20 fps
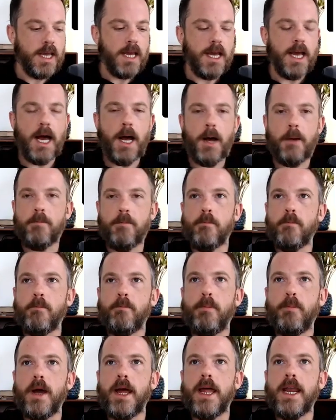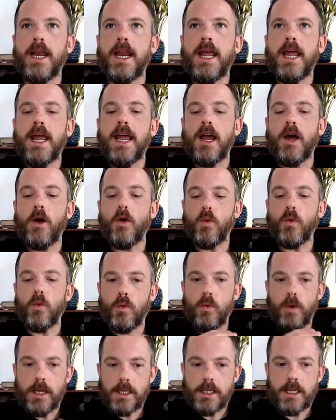But
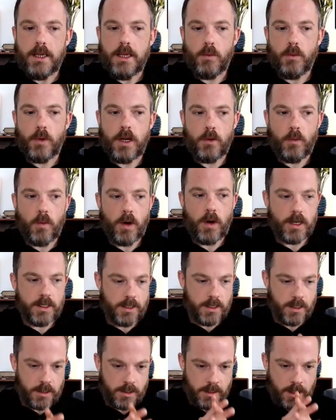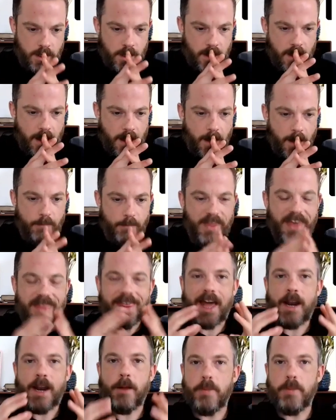really what it was is
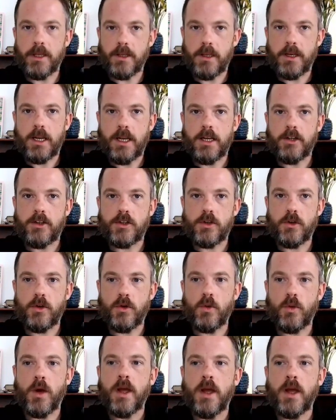that ability to